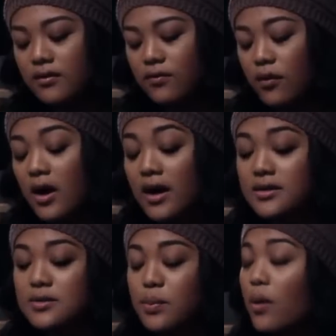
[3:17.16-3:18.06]
for
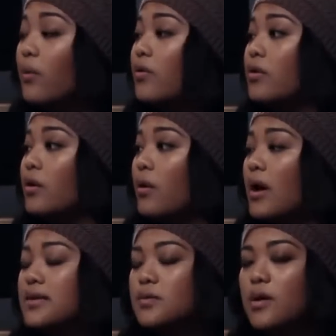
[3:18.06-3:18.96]
us both, you know,
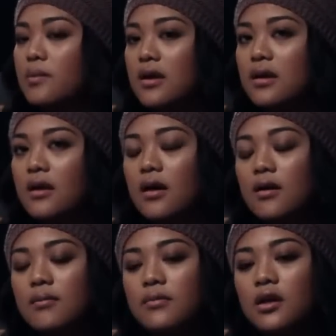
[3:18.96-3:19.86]
as
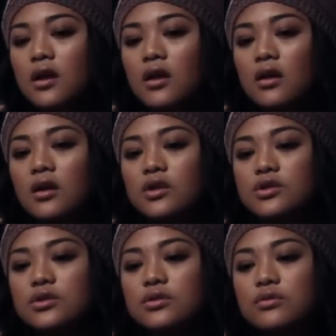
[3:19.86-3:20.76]
women,
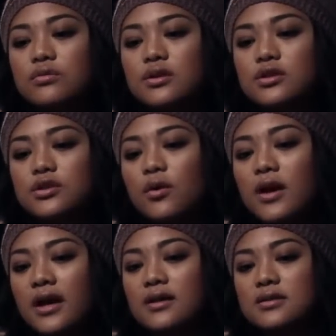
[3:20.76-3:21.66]
to
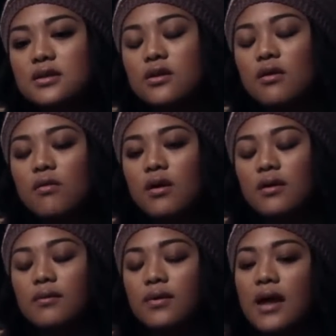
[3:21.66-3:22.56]
showcase, you know,
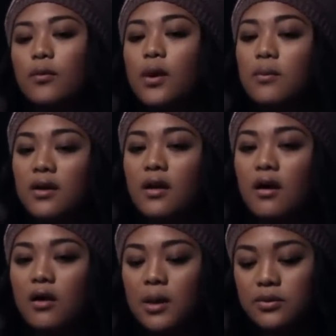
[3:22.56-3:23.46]
that women
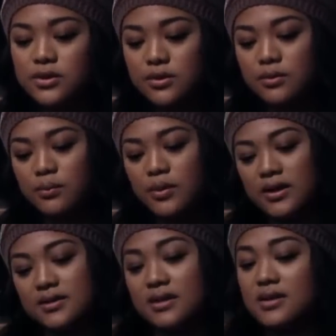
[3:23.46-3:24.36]
are able to
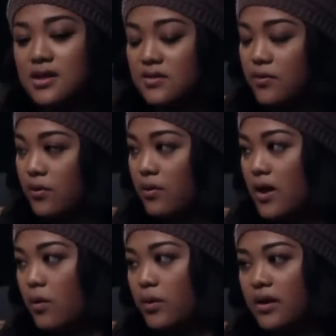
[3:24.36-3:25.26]
be successful,
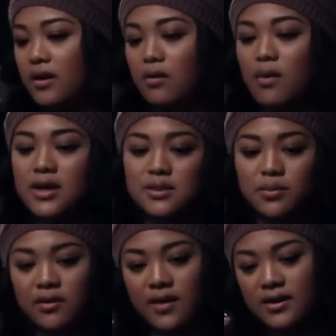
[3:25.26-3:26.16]
that we can rise
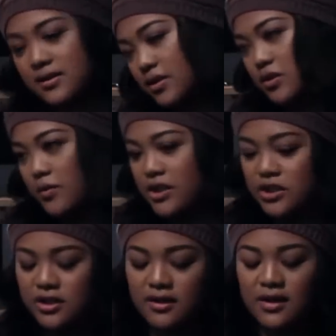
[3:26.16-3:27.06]
above any
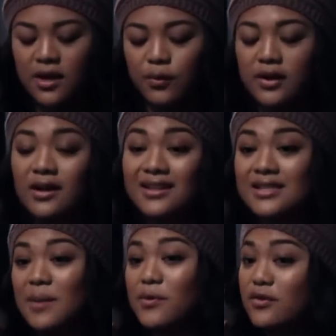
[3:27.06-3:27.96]
situation, that we can
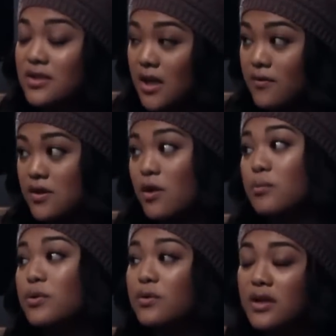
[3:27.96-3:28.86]
accept ourselves and our
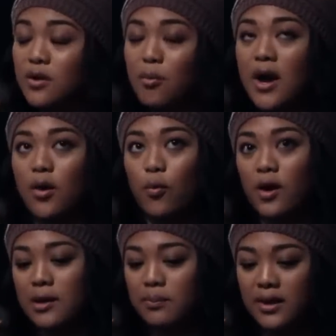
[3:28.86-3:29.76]
beauty no matter
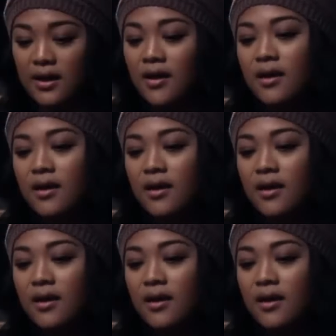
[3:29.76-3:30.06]
what it be.